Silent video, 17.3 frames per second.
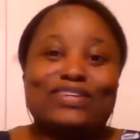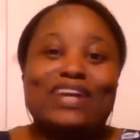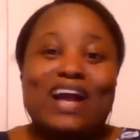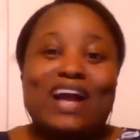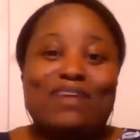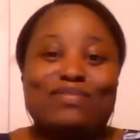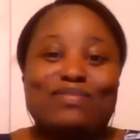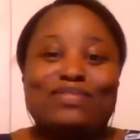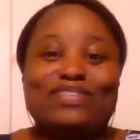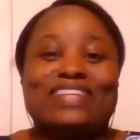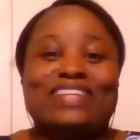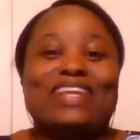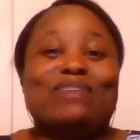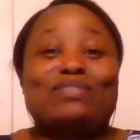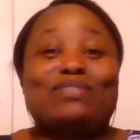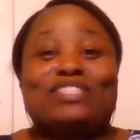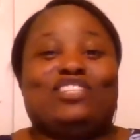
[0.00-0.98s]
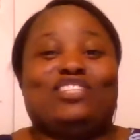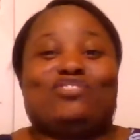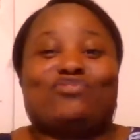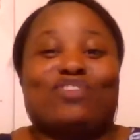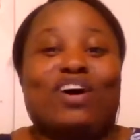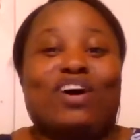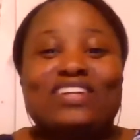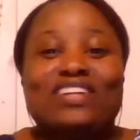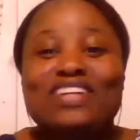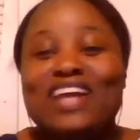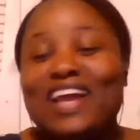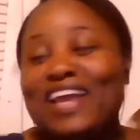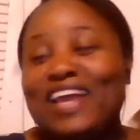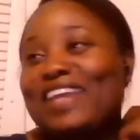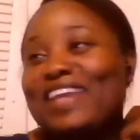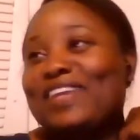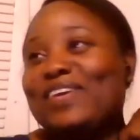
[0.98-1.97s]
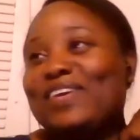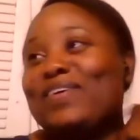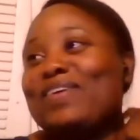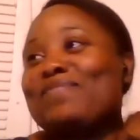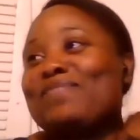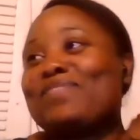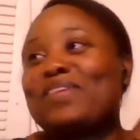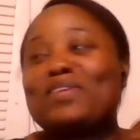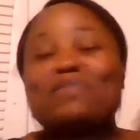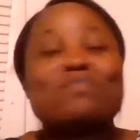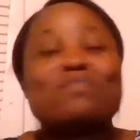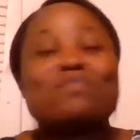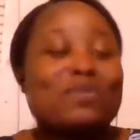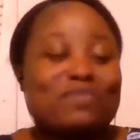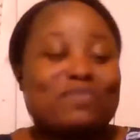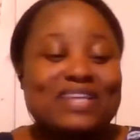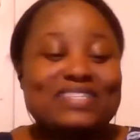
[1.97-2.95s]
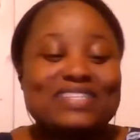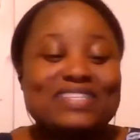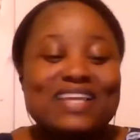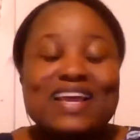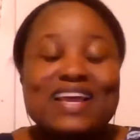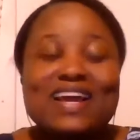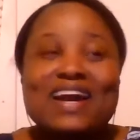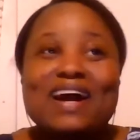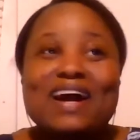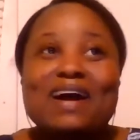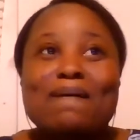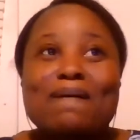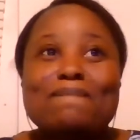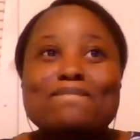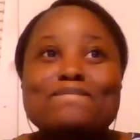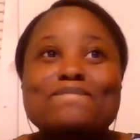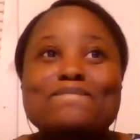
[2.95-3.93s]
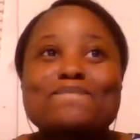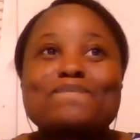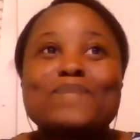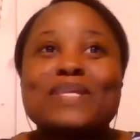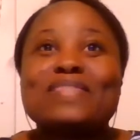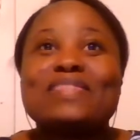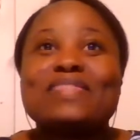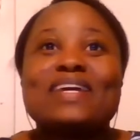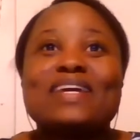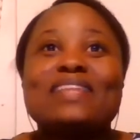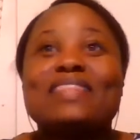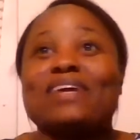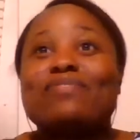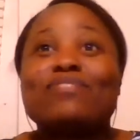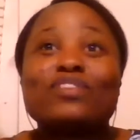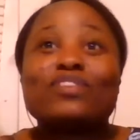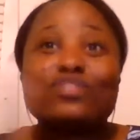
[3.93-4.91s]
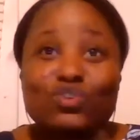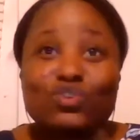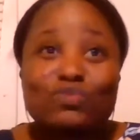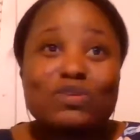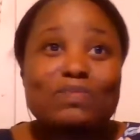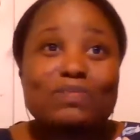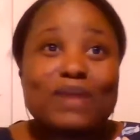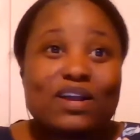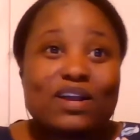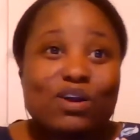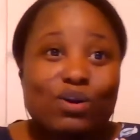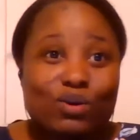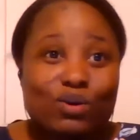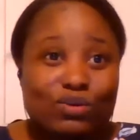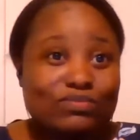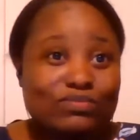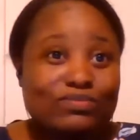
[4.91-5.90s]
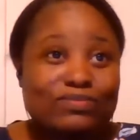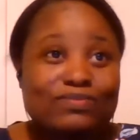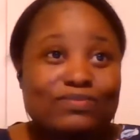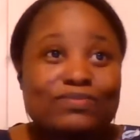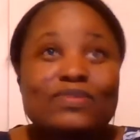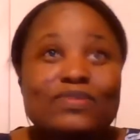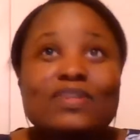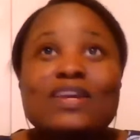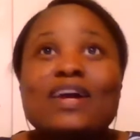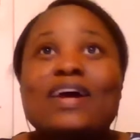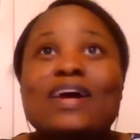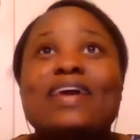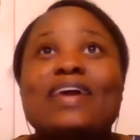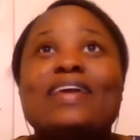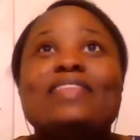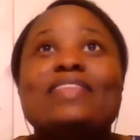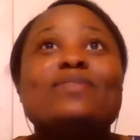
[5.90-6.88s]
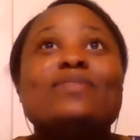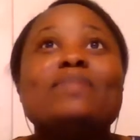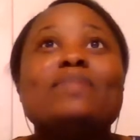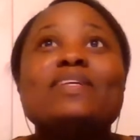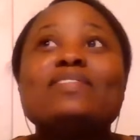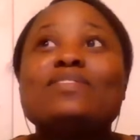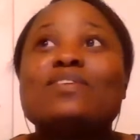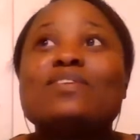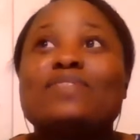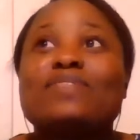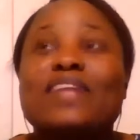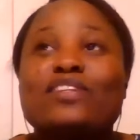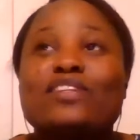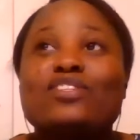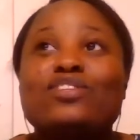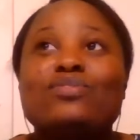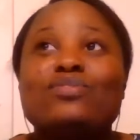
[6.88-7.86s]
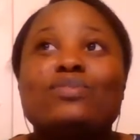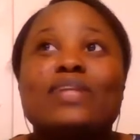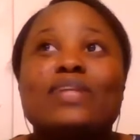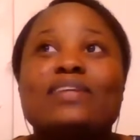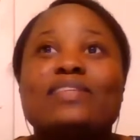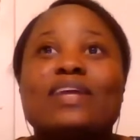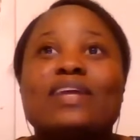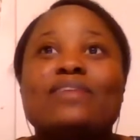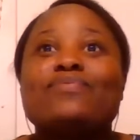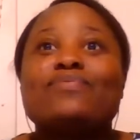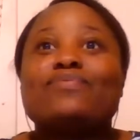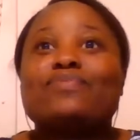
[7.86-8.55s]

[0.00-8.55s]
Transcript: I was distraught. After the moment. Then that friend took me back home. In the midst of that too, like that.